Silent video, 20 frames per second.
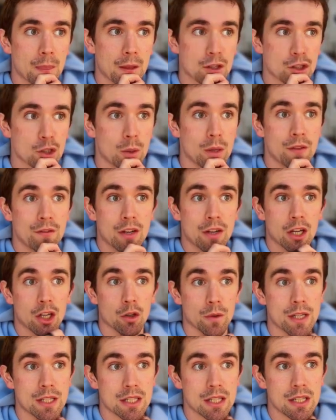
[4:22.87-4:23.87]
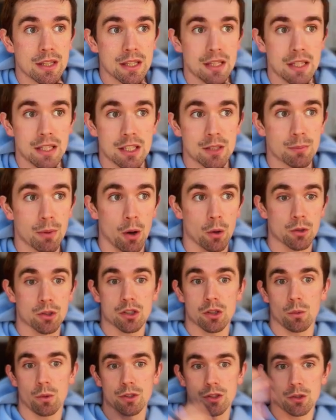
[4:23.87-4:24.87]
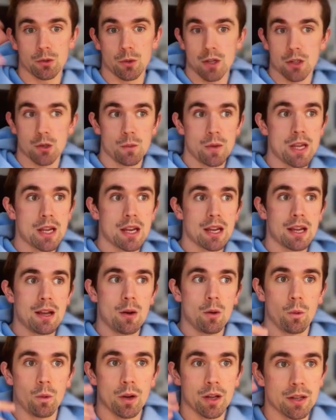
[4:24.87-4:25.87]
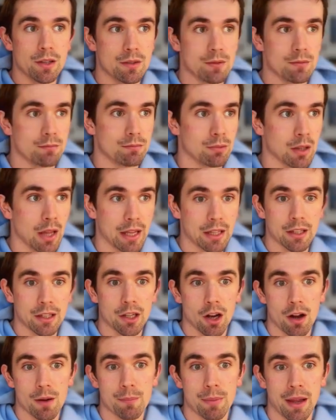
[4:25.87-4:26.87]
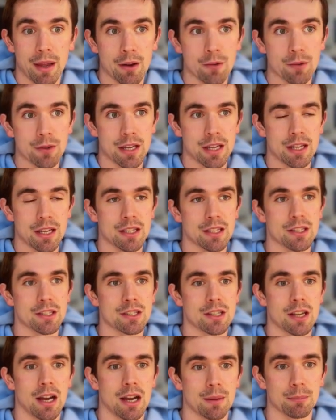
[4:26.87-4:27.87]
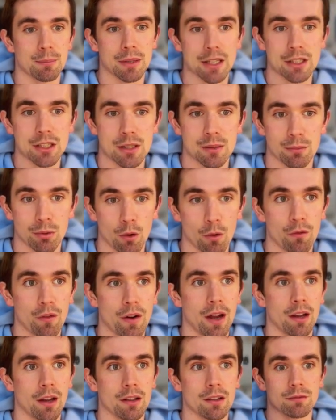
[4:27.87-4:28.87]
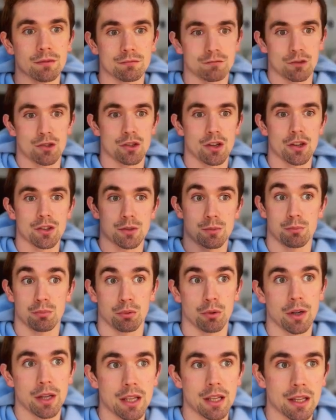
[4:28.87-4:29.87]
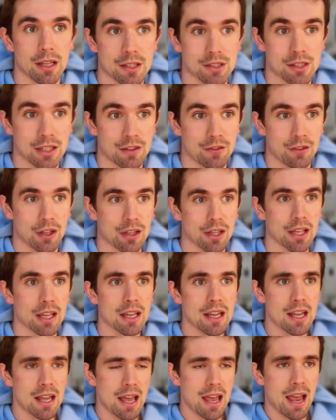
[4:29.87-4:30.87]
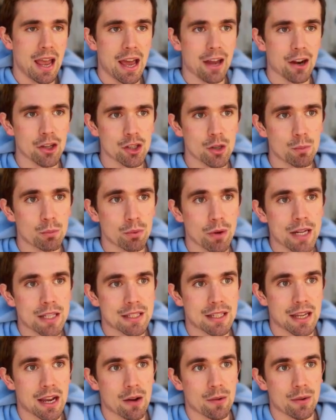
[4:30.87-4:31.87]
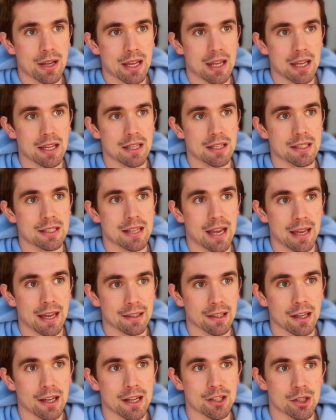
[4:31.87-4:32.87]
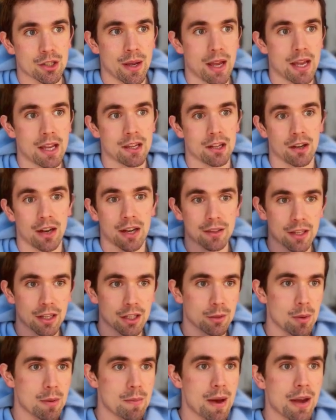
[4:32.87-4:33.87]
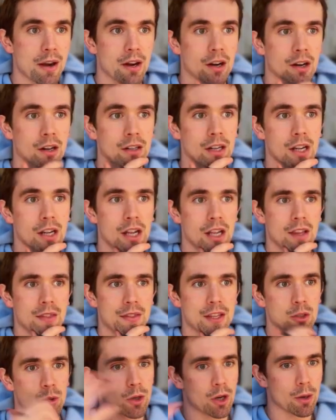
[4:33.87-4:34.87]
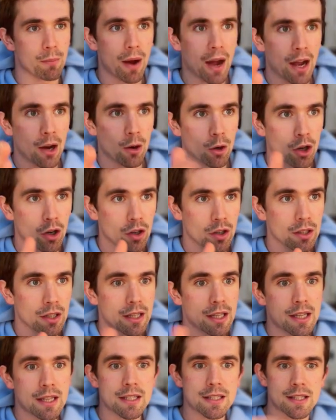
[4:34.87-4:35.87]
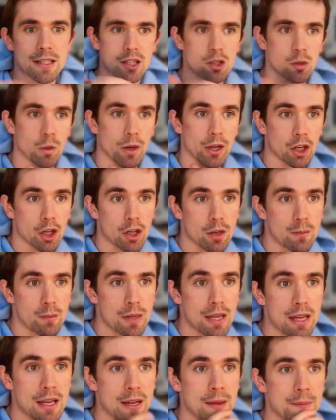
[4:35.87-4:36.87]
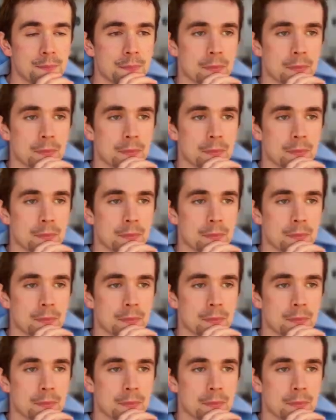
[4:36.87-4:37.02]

So even increasing these posts to once or twice a week would likely compound his LinkedIn profile results pretty significantly. It also breaks down his headline. So hey, your headline could be better. This is what your bio currently is. This is what it could be.